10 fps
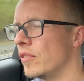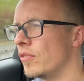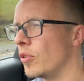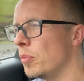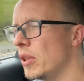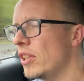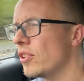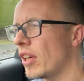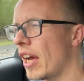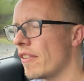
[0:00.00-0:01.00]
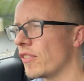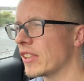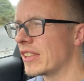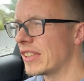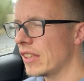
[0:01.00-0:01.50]
for me to have
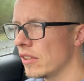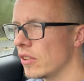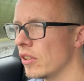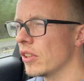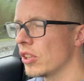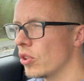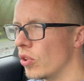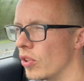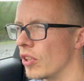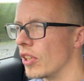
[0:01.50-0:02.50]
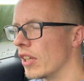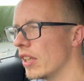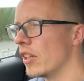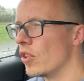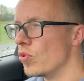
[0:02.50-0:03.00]
a single core
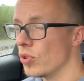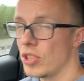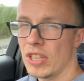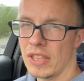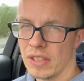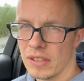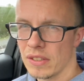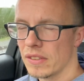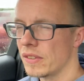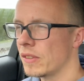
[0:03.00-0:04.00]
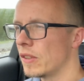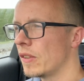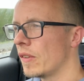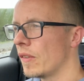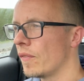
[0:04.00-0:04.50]
routine
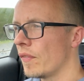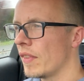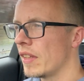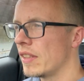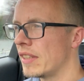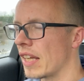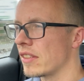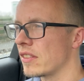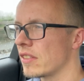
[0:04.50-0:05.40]
that